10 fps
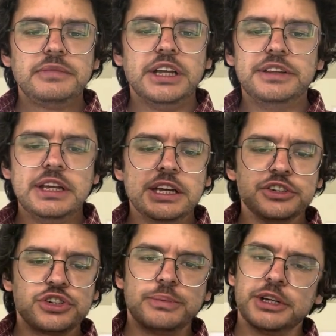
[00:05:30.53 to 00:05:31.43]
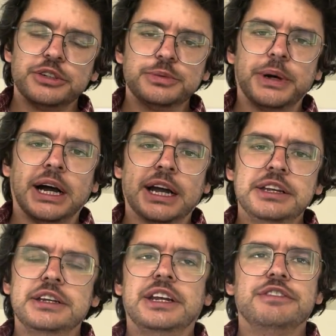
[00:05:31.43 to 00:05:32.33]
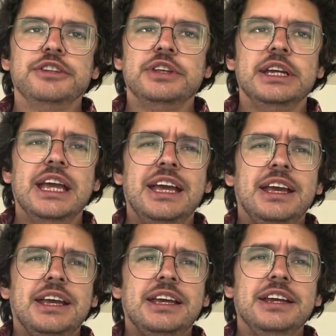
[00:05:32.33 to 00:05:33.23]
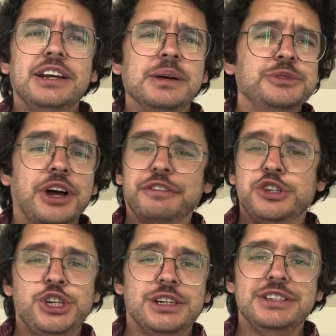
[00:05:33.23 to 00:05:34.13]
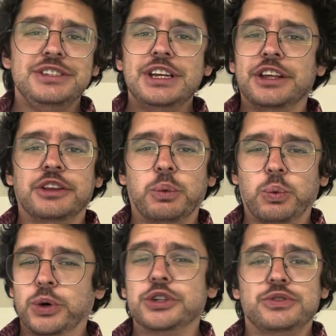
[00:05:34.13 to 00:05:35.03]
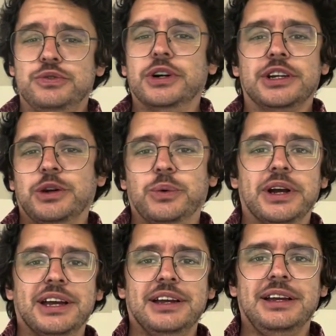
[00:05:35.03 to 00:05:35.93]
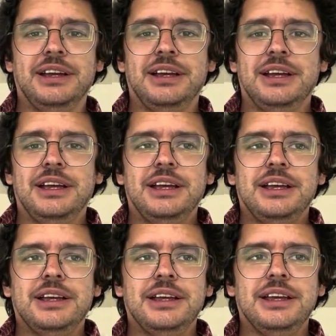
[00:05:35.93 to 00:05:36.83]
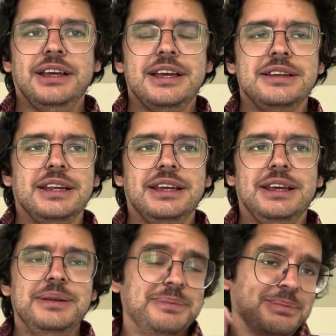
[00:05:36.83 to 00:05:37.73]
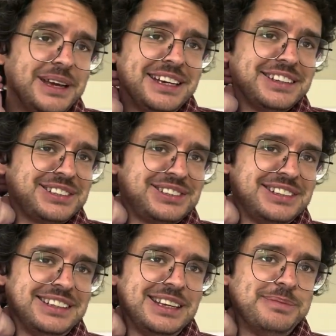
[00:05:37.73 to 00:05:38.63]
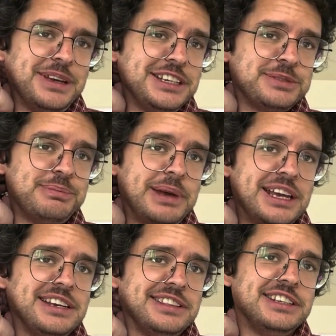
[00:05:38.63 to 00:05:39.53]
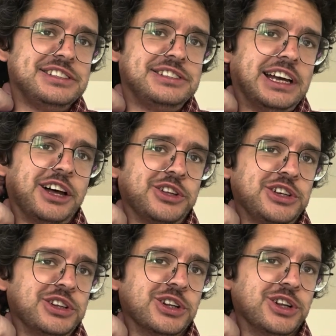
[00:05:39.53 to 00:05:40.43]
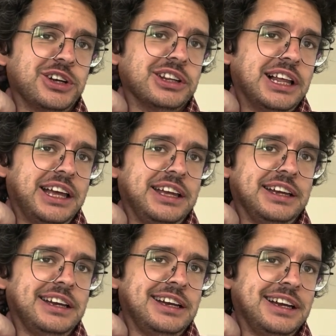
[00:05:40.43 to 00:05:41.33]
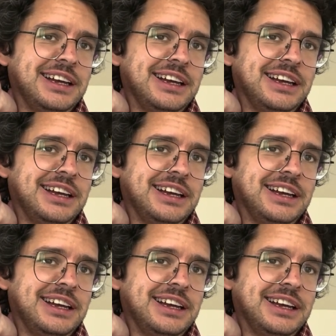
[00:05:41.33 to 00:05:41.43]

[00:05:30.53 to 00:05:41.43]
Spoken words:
instrumentals behind it and everything, it comes off cheesy in the worst fucking way. It makes Meg Thee Stallion look like